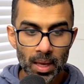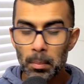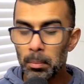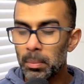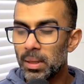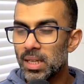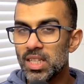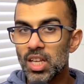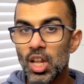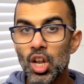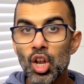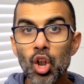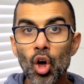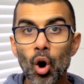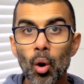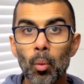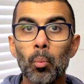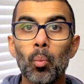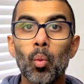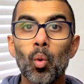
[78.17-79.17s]
But there's a
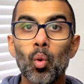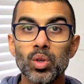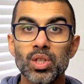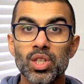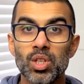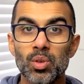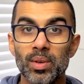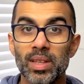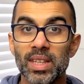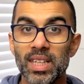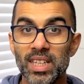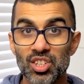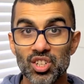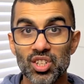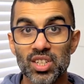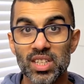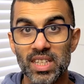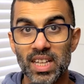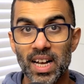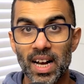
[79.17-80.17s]
lot more to it than
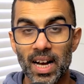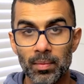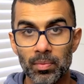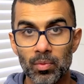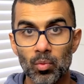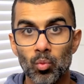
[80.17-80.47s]
just that.